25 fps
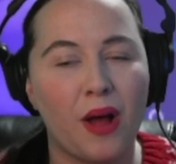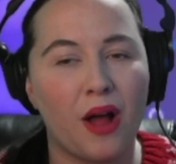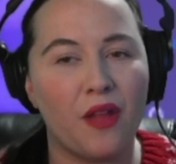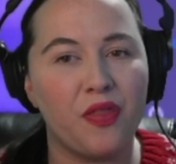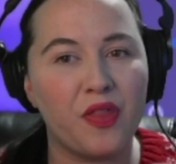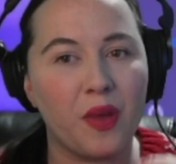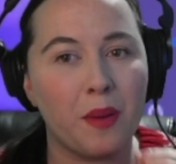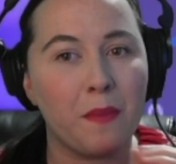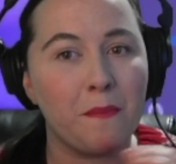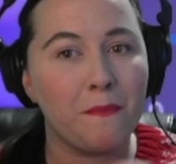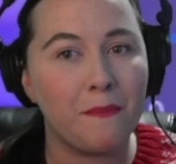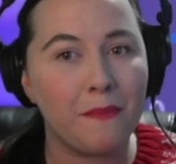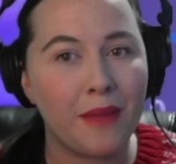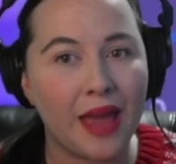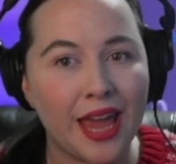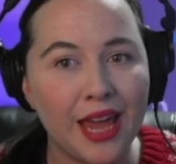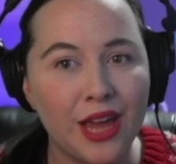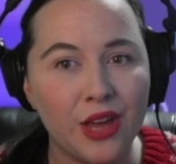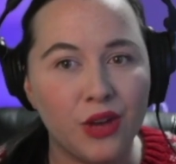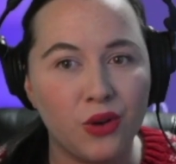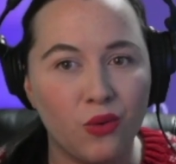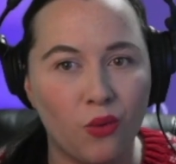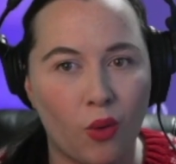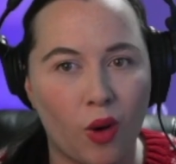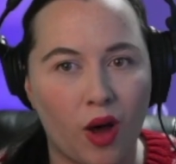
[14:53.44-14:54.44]
But the
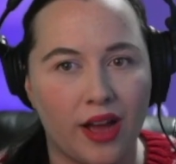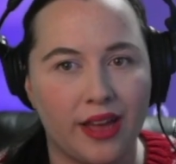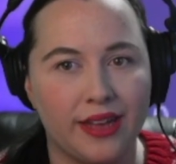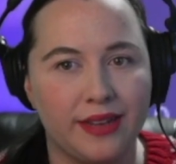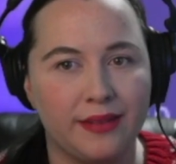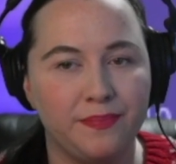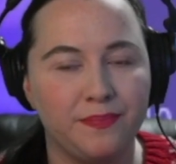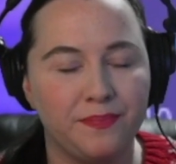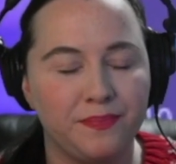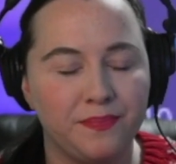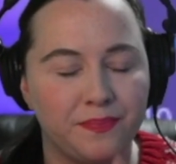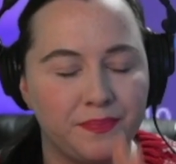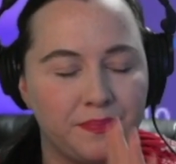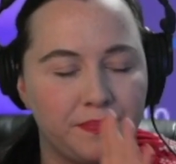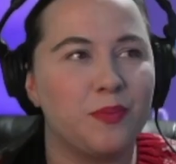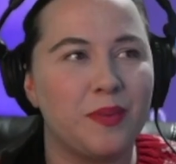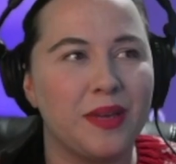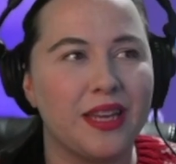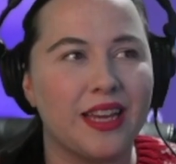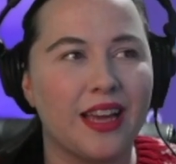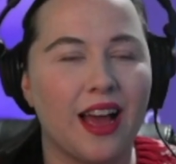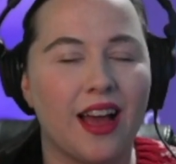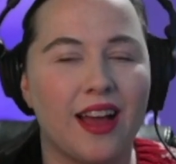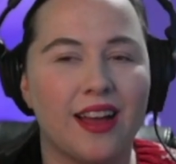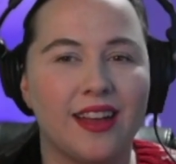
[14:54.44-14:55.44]
main one is
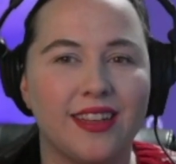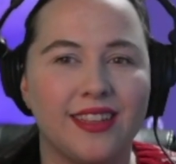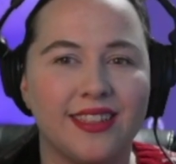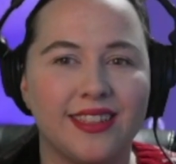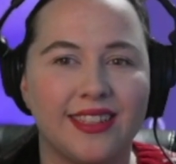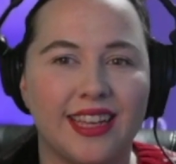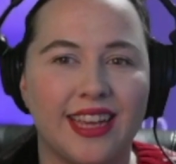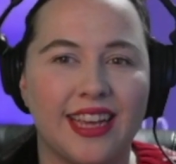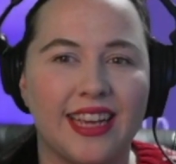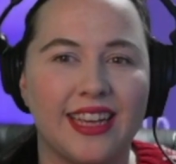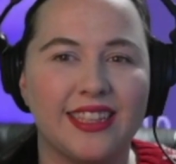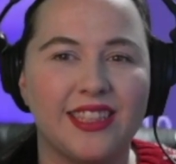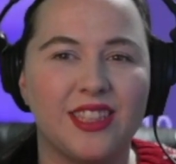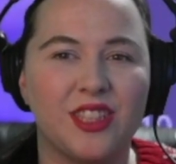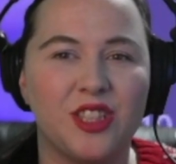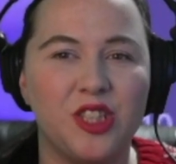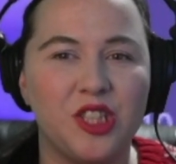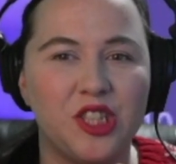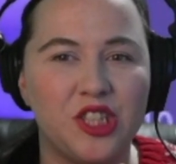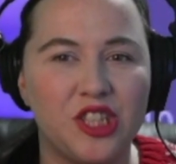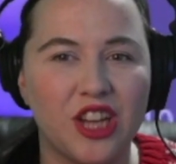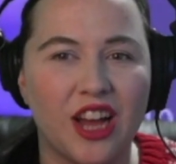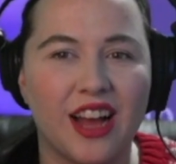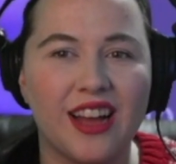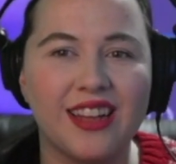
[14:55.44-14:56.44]
because it's
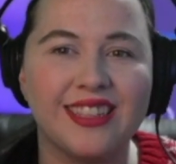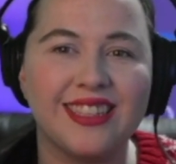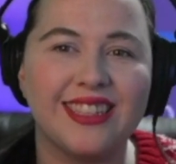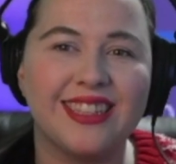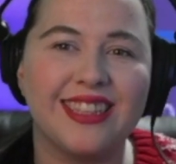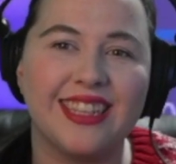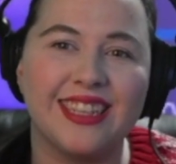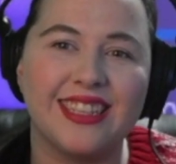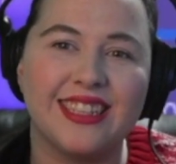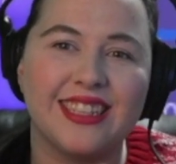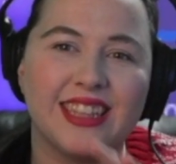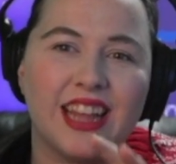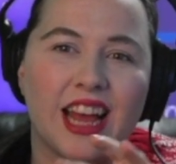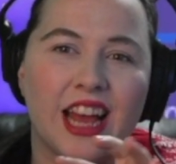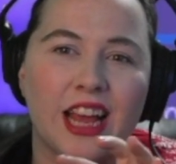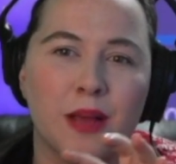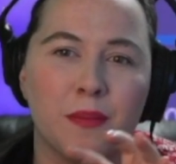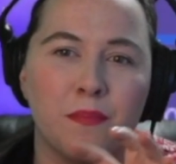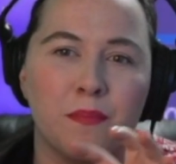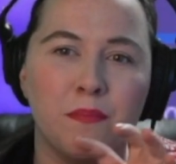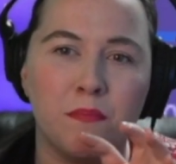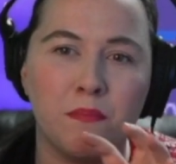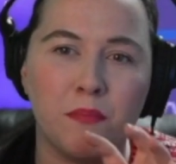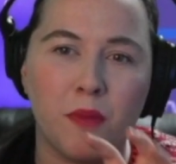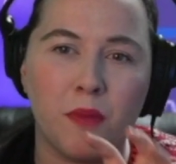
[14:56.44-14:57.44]
just this
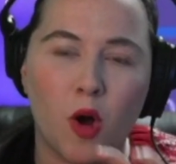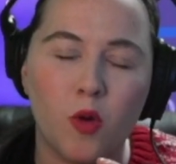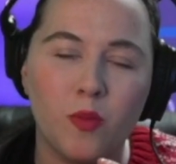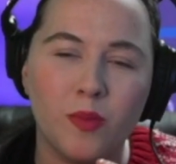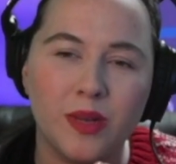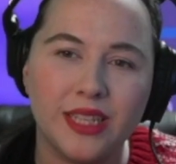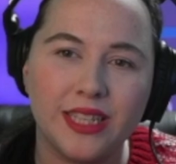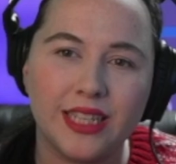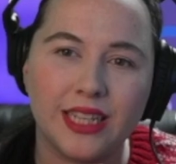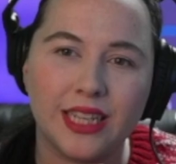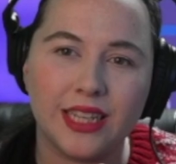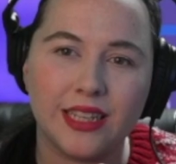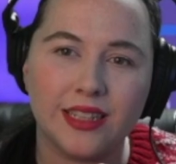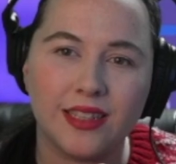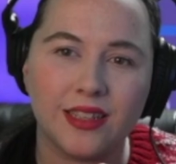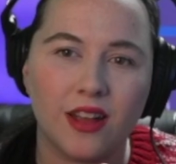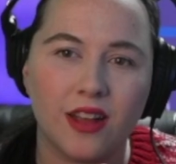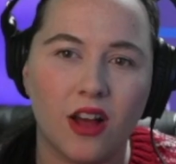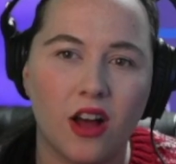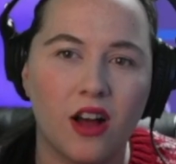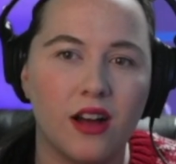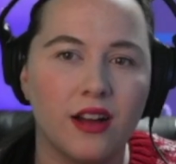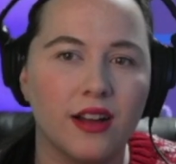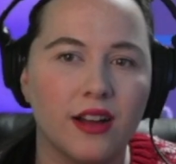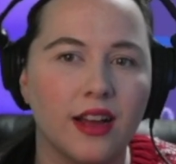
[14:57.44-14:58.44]
like moment in a
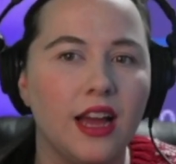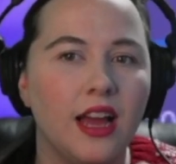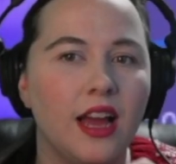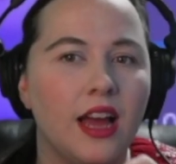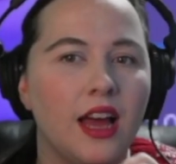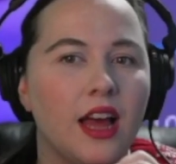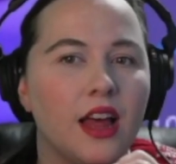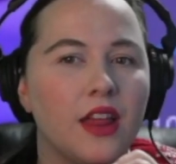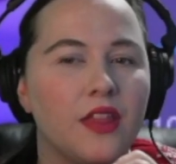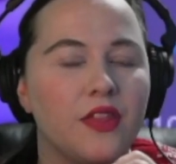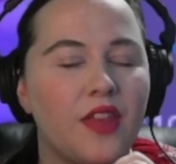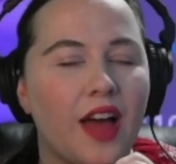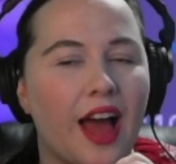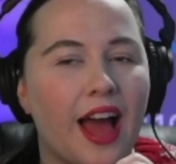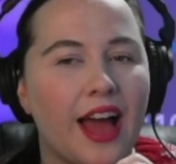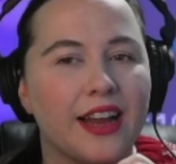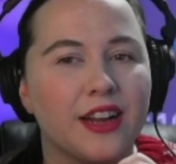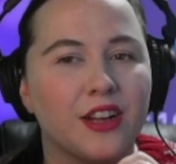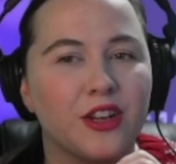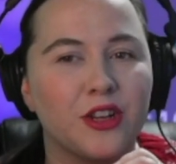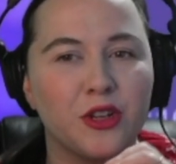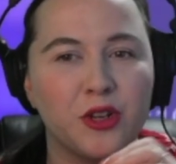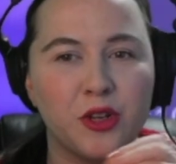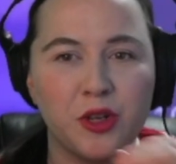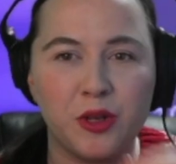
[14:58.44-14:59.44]
song
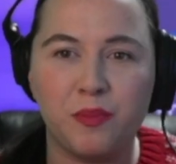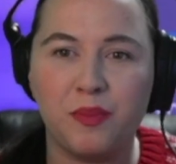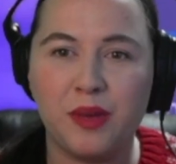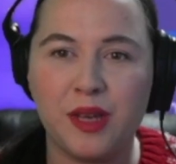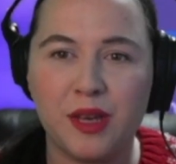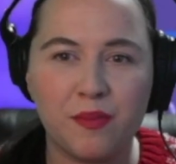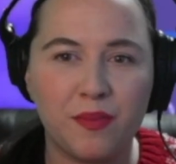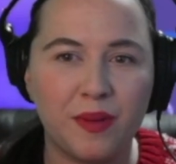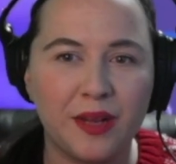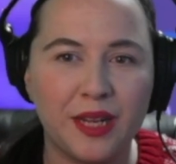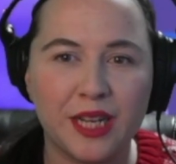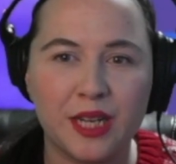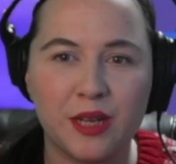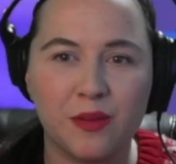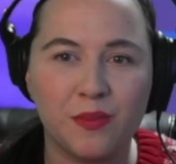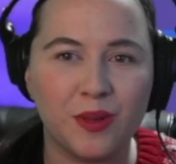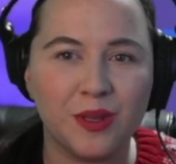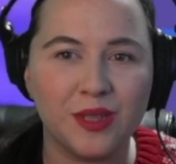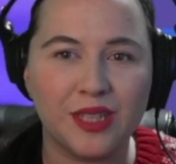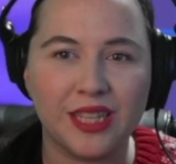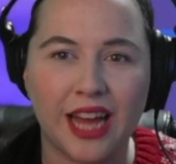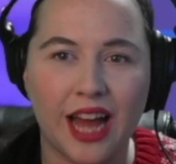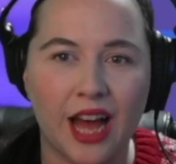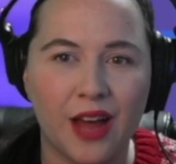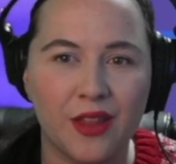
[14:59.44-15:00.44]
that could be
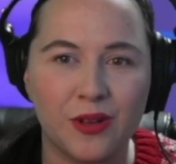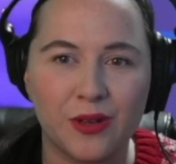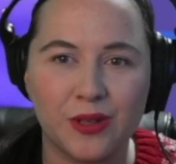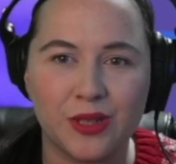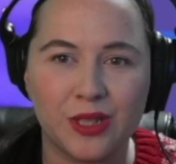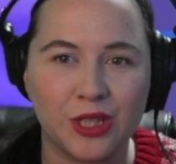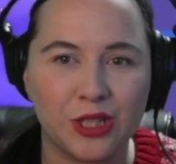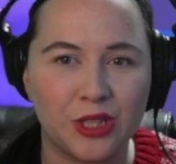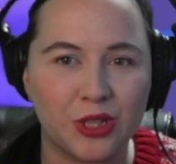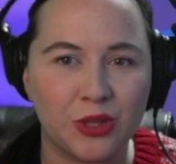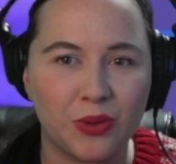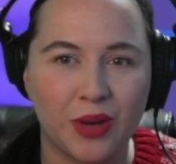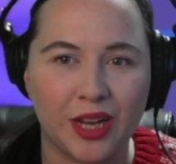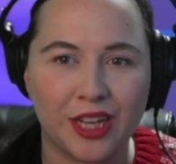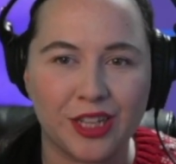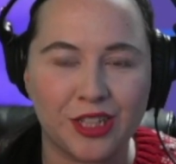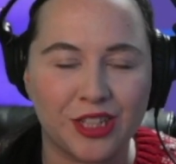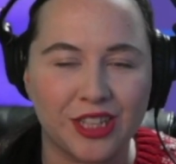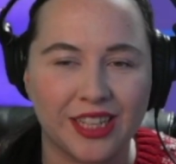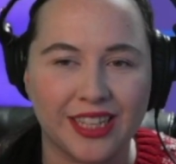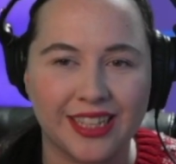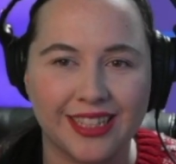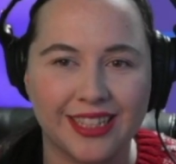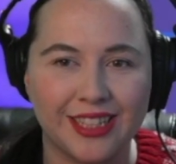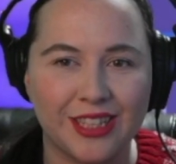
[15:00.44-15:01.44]
applicable to other
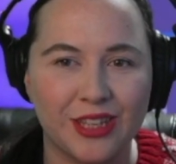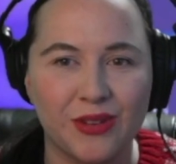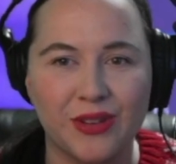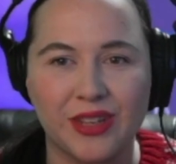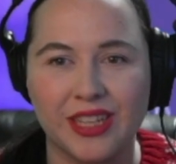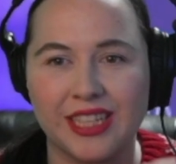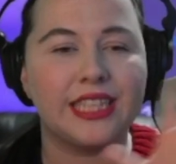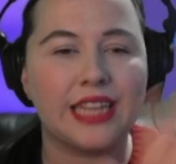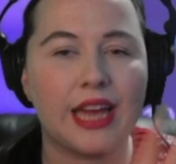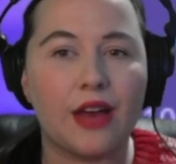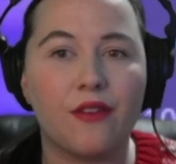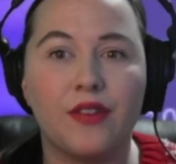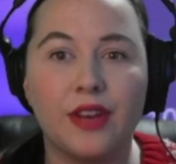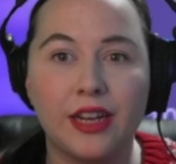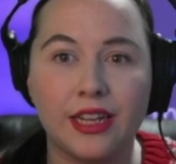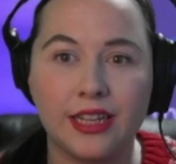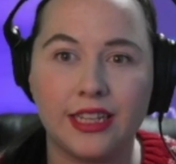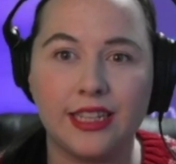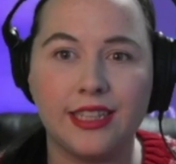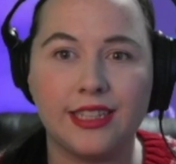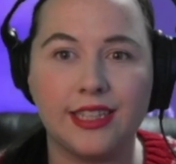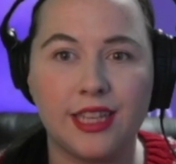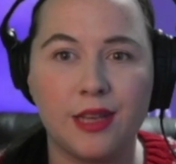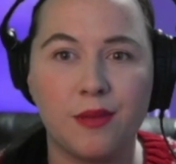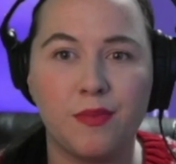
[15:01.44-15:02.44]
situations. You can
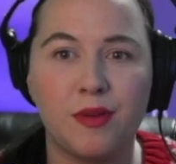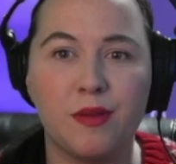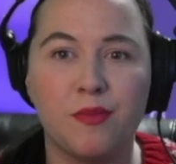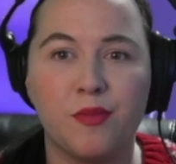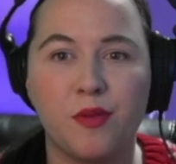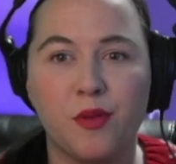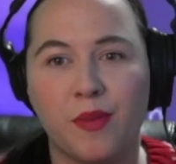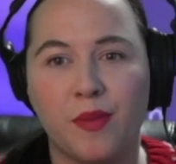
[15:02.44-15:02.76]
definitely see